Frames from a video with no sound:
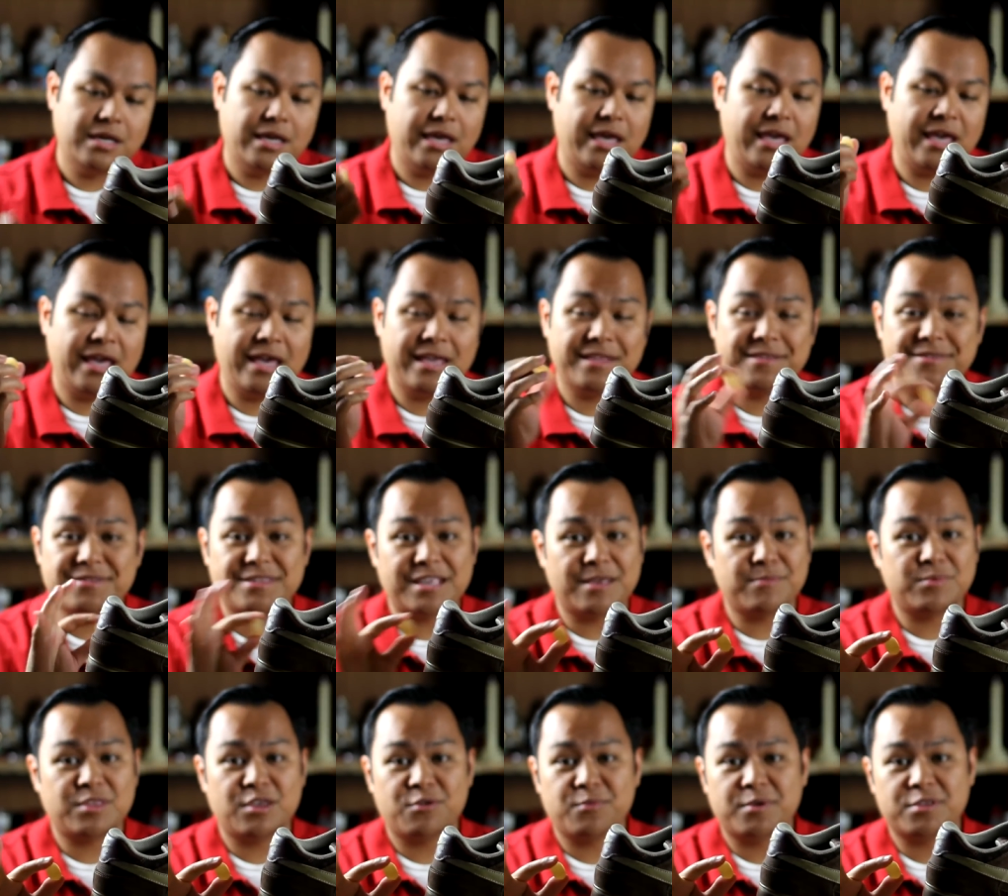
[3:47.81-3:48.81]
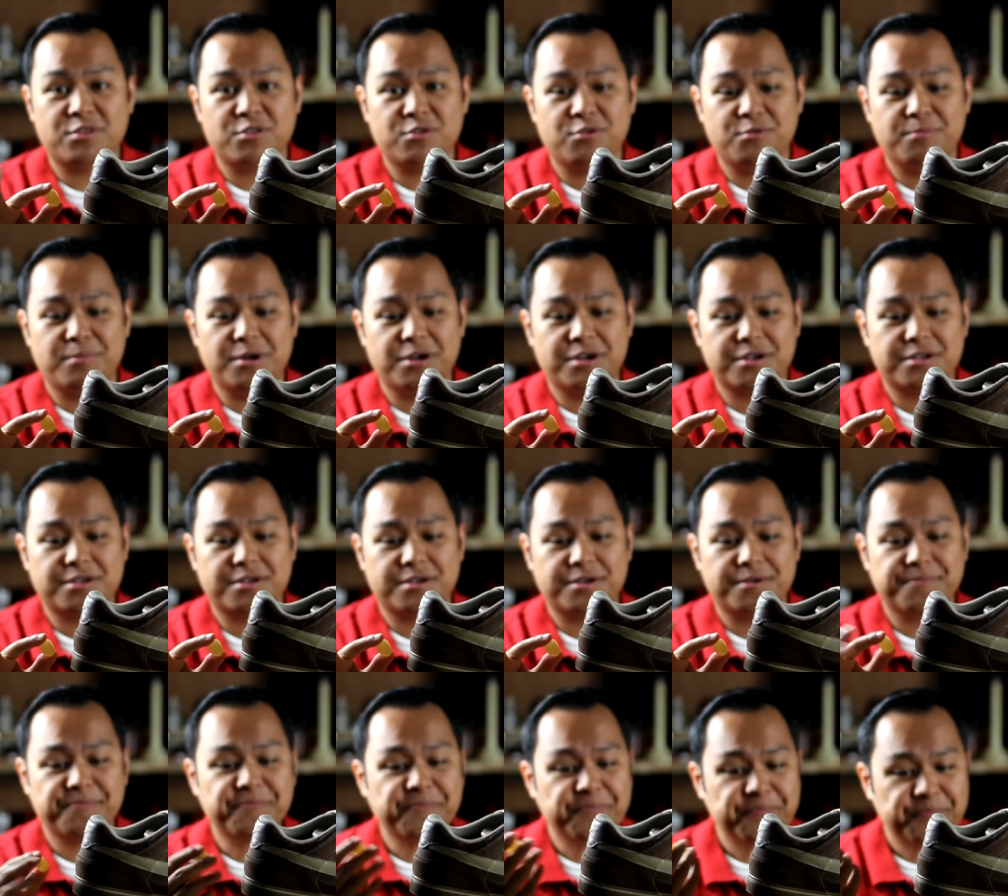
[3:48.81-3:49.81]
And same thing with nubuck,
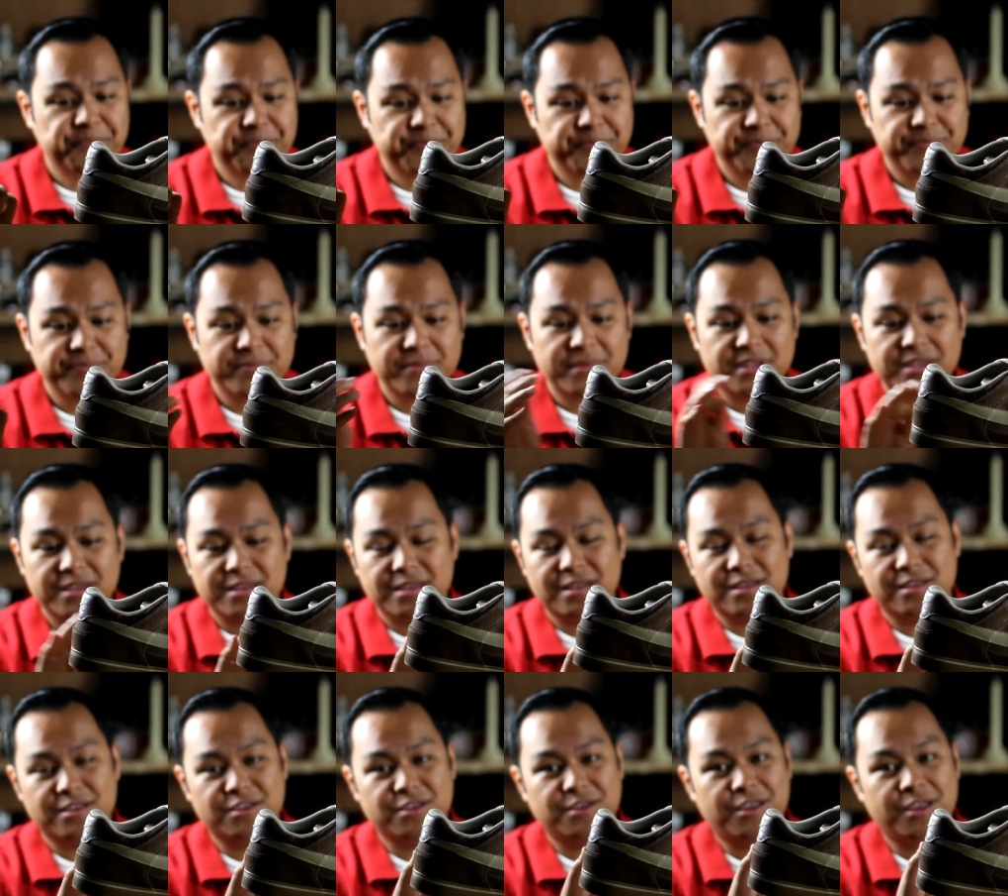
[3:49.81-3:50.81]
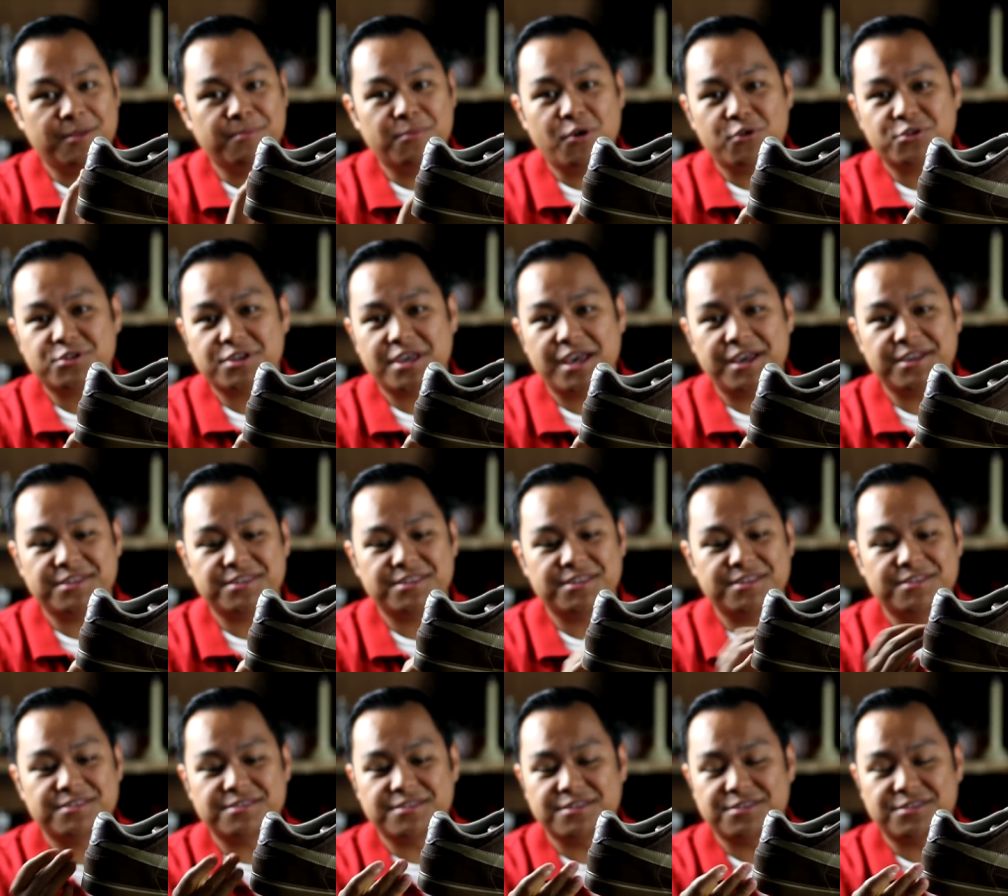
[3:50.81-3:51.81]
in most cases,